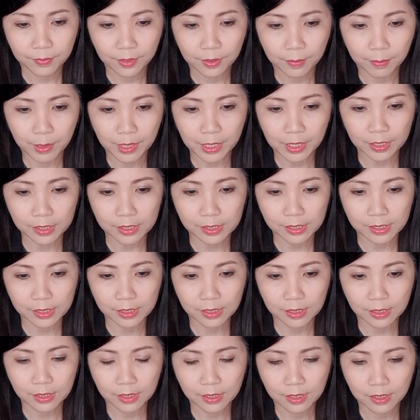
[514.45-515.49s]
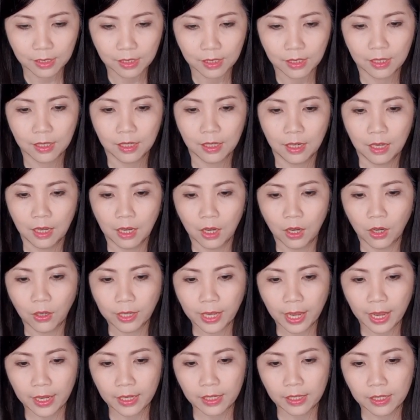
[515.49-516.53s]
meters.
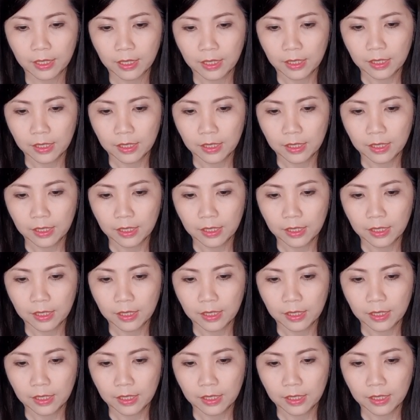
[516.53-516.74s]
Okay,